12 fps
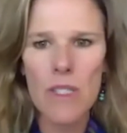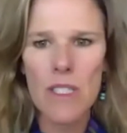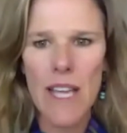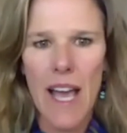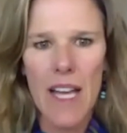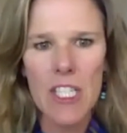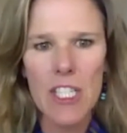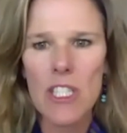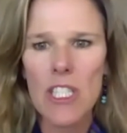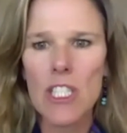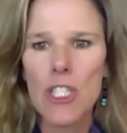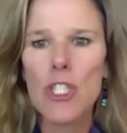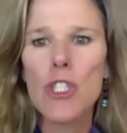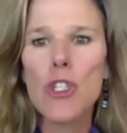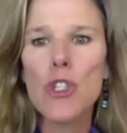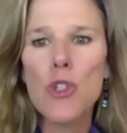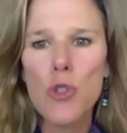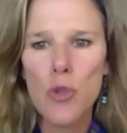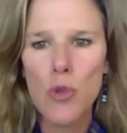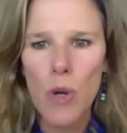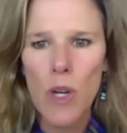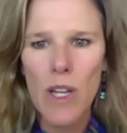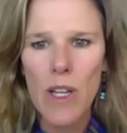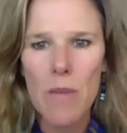to actually do
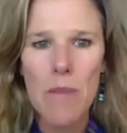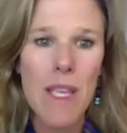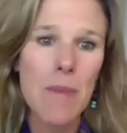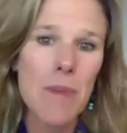maybe